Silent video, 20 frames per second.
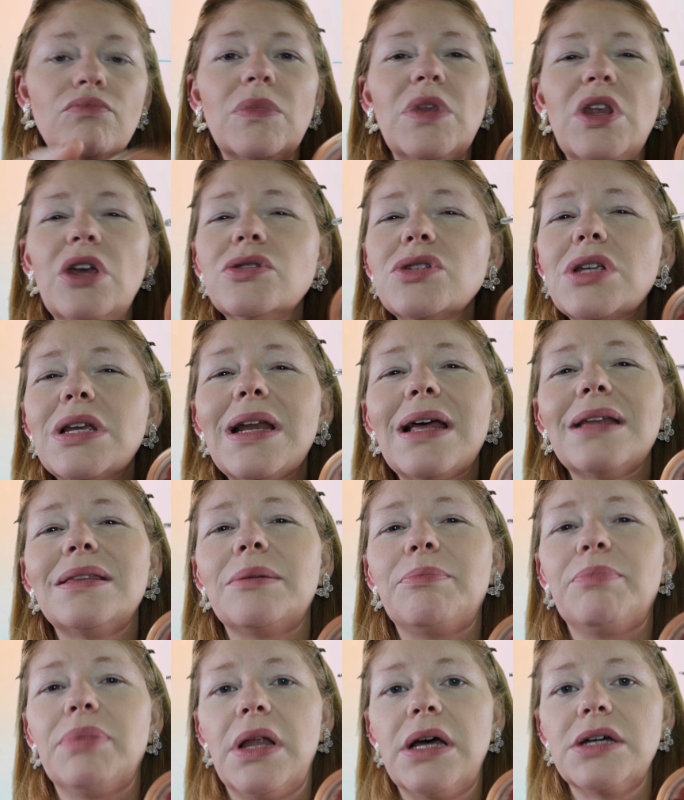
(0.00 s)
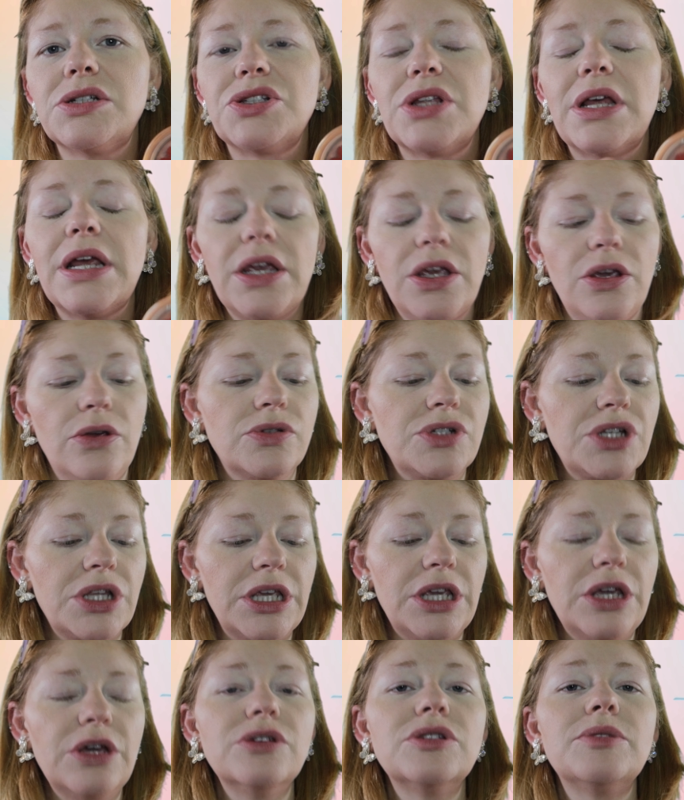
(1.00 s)
usually not the blush that I
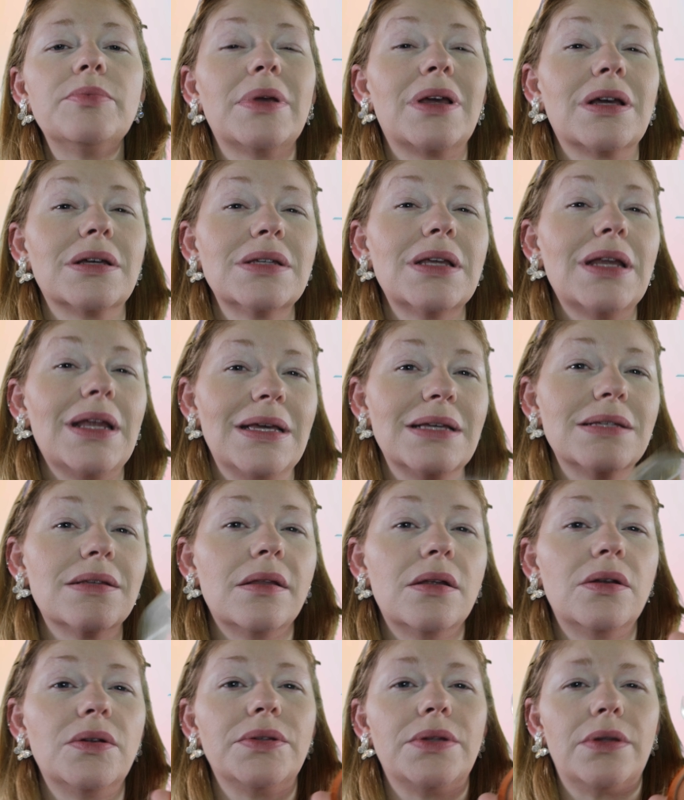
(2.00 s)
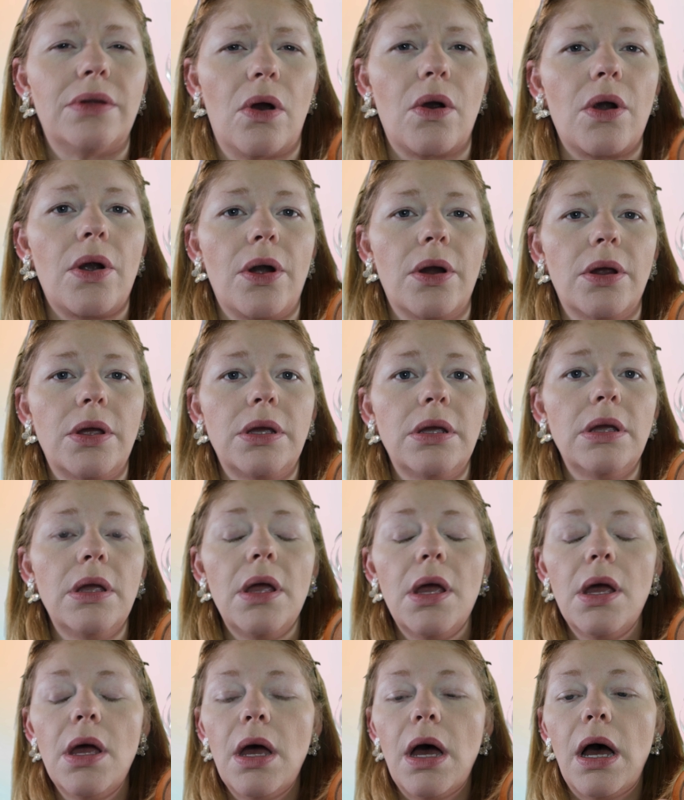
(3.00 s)
usually use because it is a little dark.
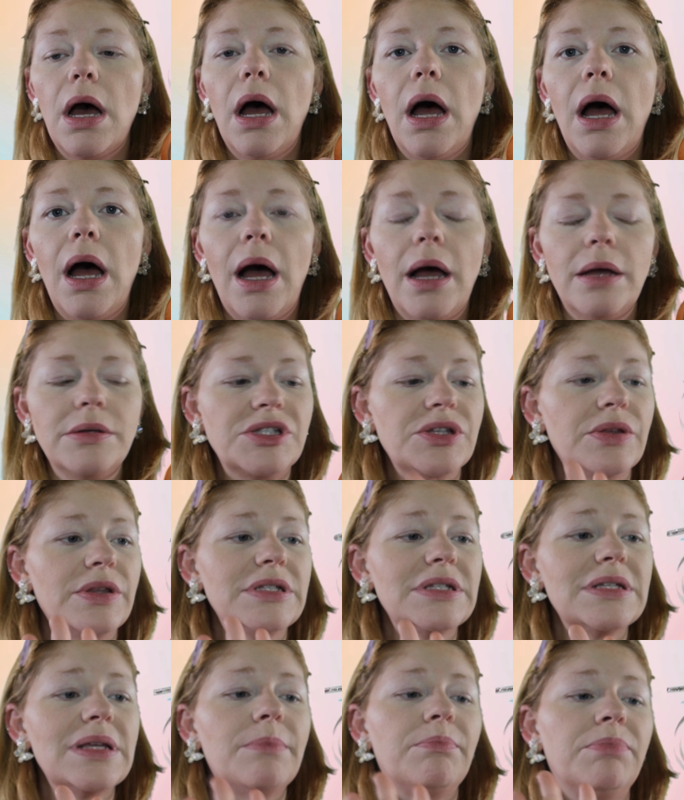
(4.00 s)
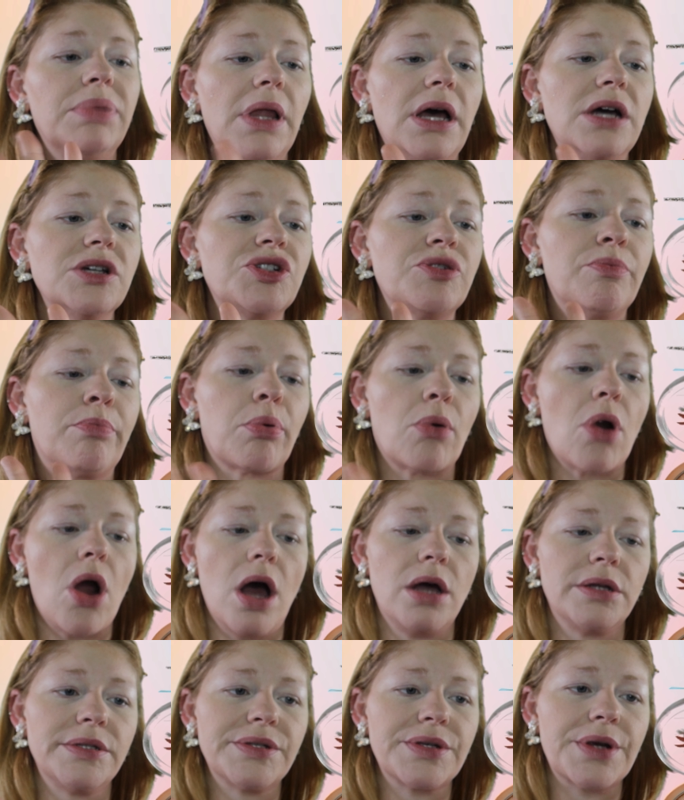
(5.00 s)
So this is a blush
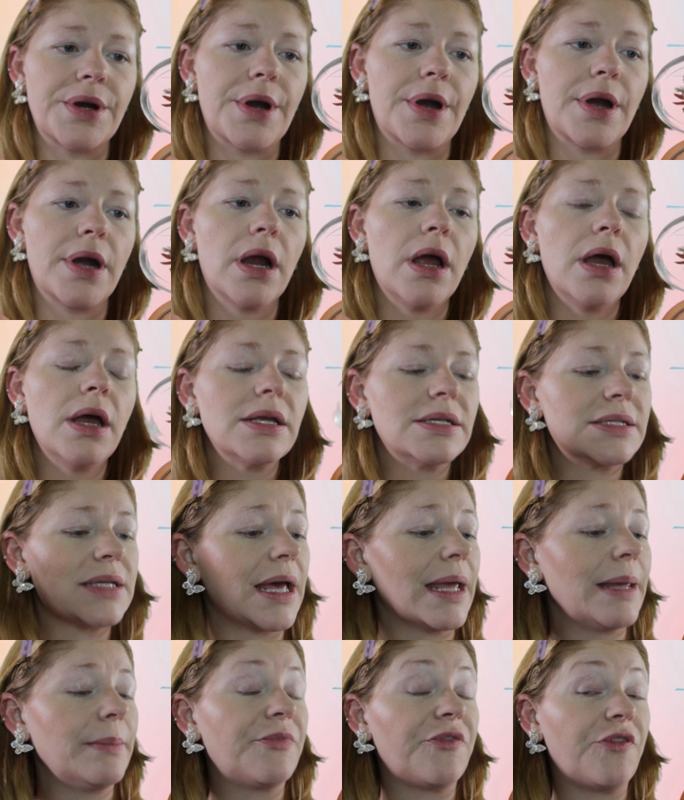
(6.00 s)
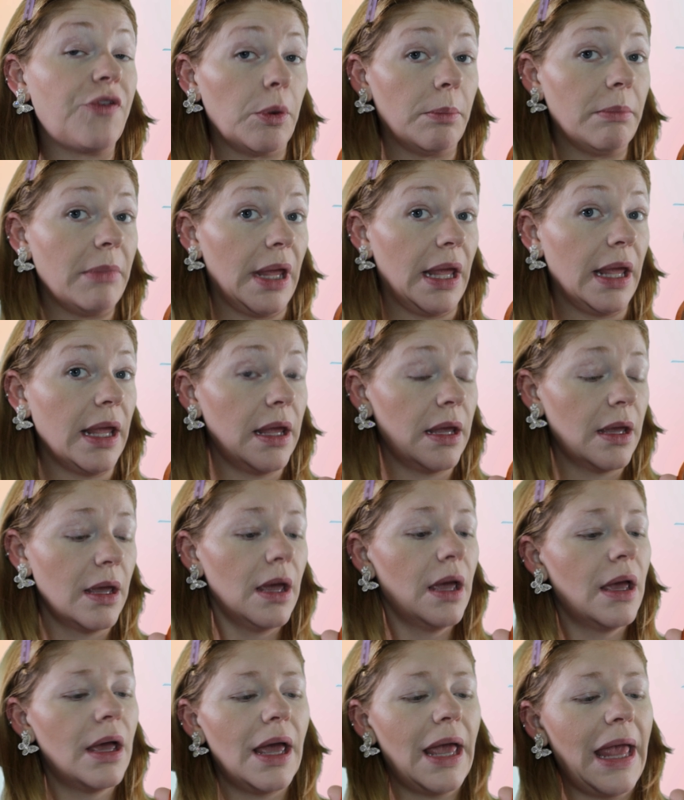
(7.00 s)
bronzer type for me,
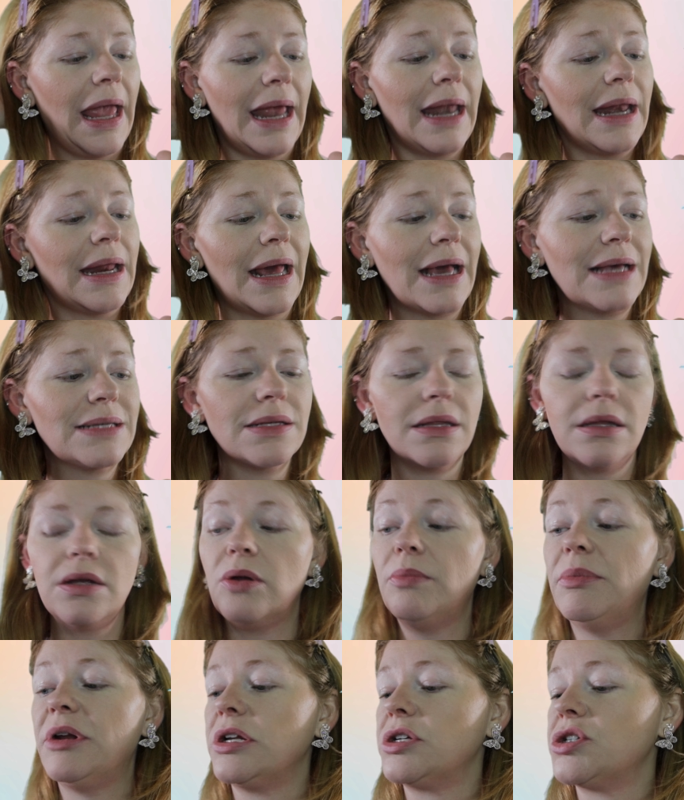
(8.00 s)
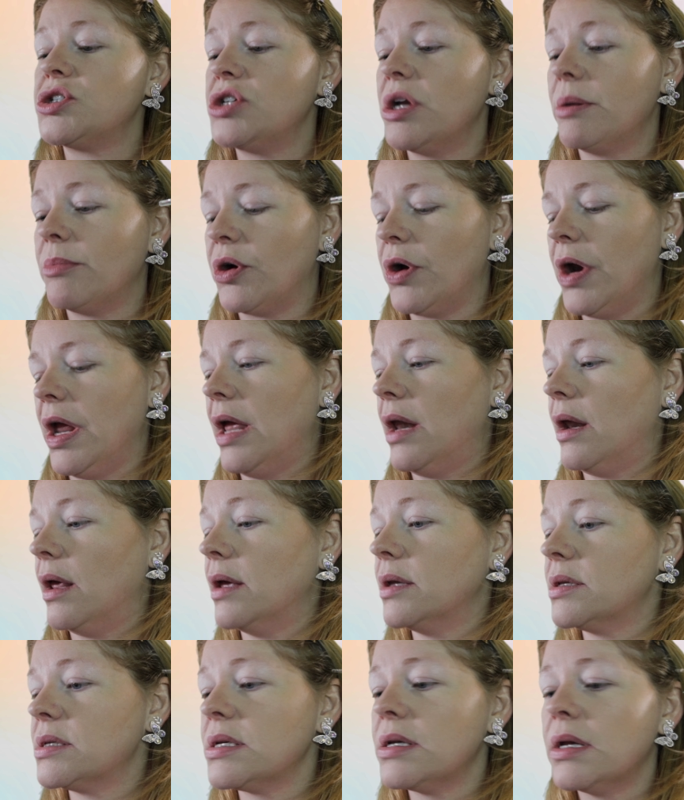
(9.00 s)
and it has a little bit of shimmer in
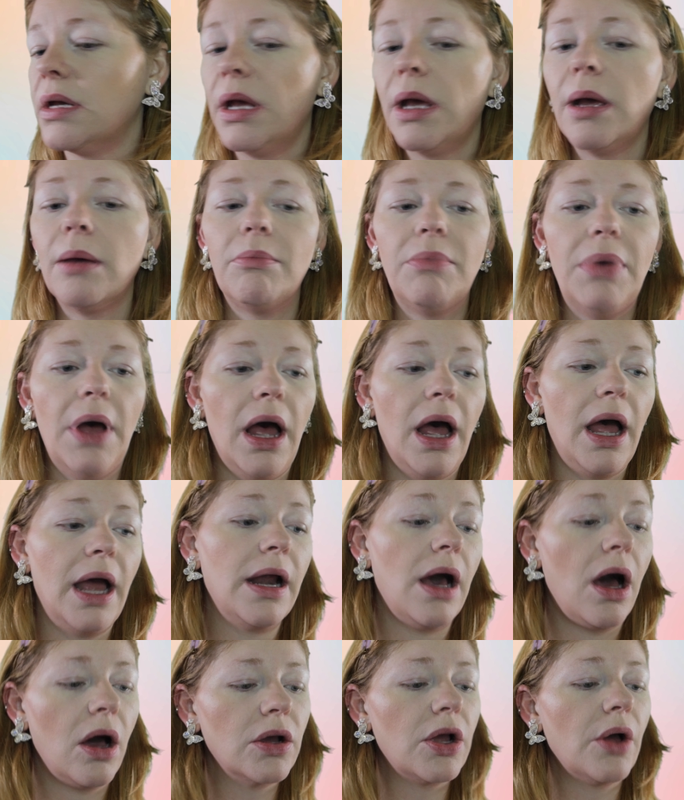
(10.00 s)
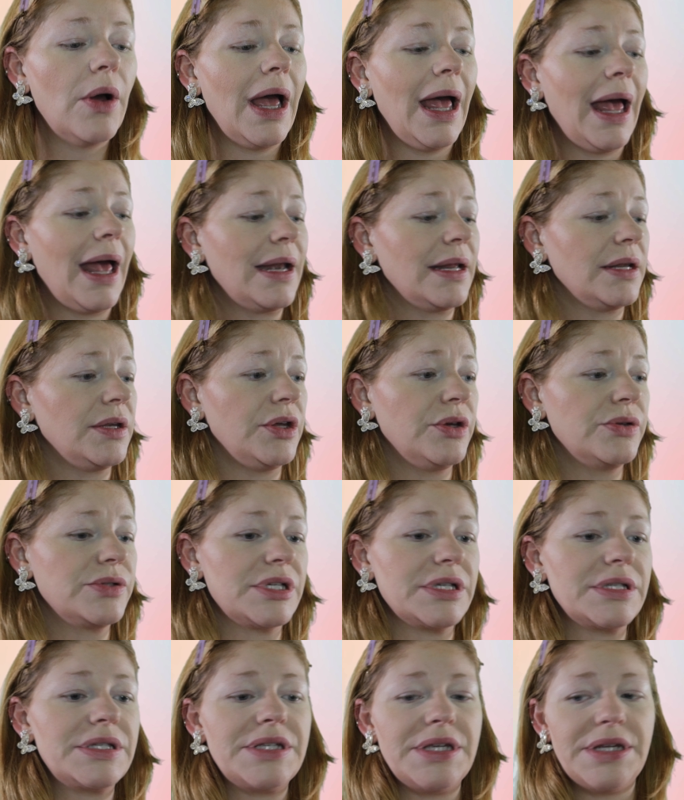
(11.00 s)
it. But I'll go ahead and use
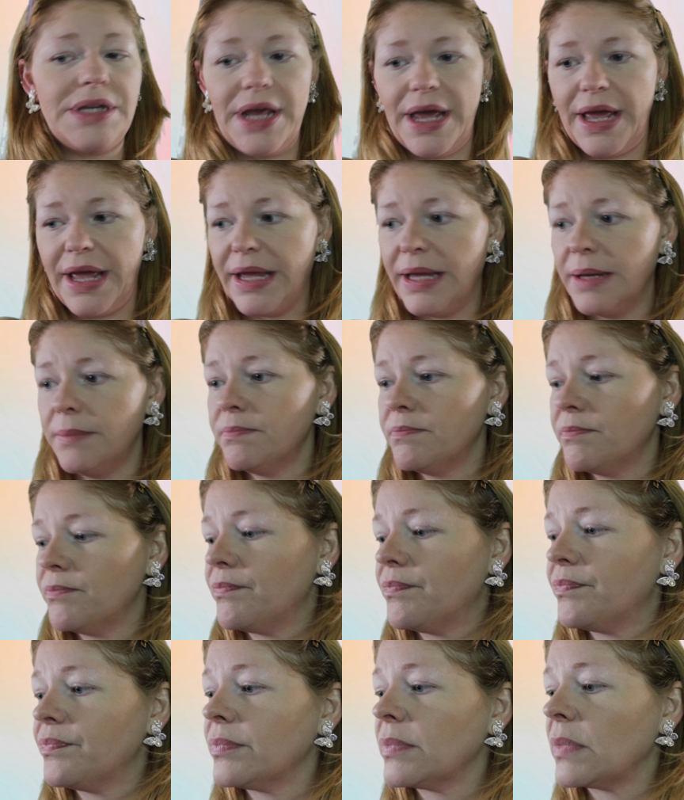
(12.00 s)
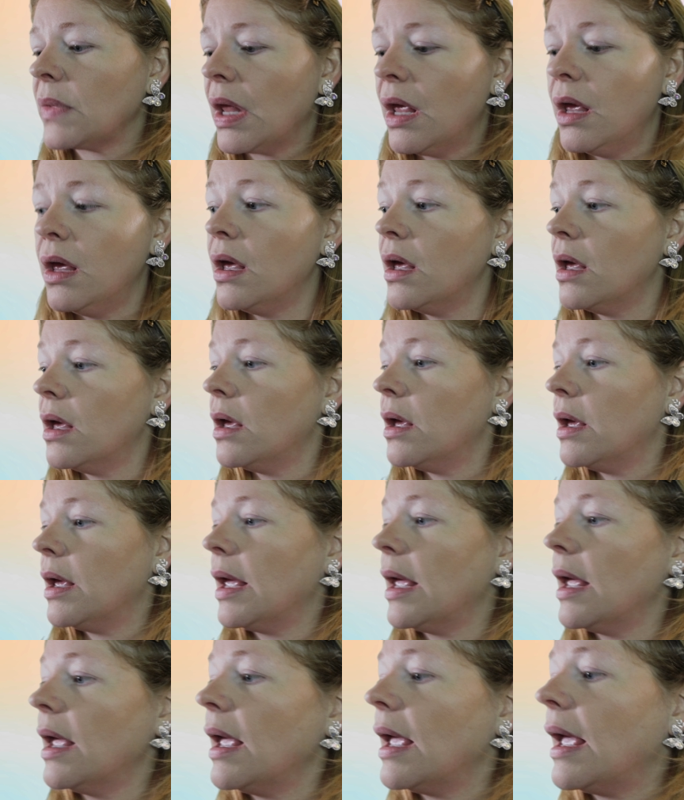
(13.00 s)
it today.
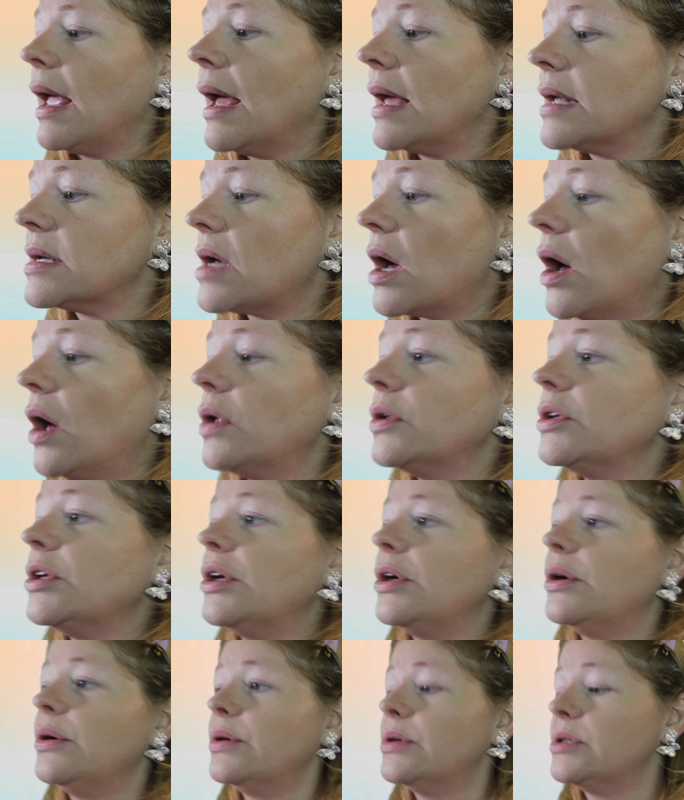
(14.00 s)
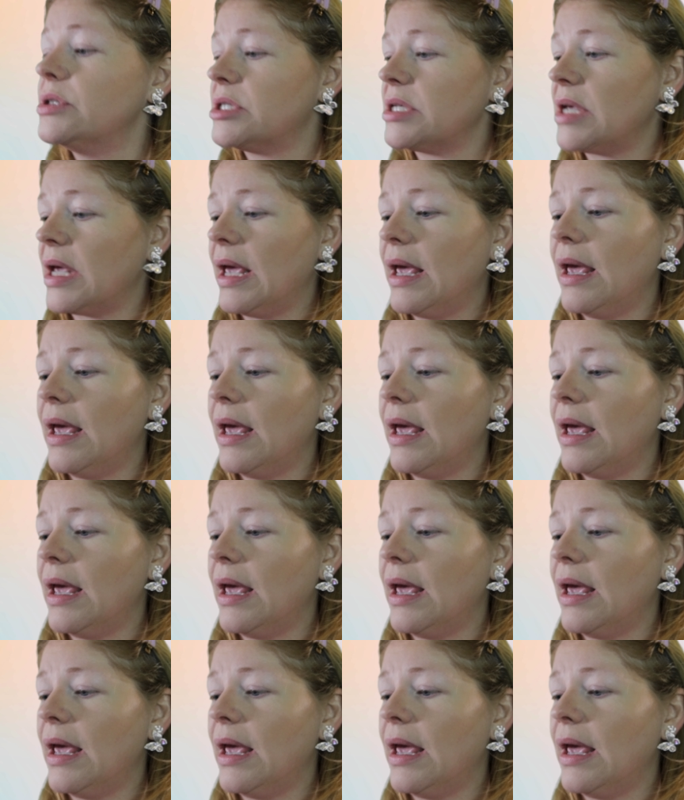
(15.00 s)
And I'll use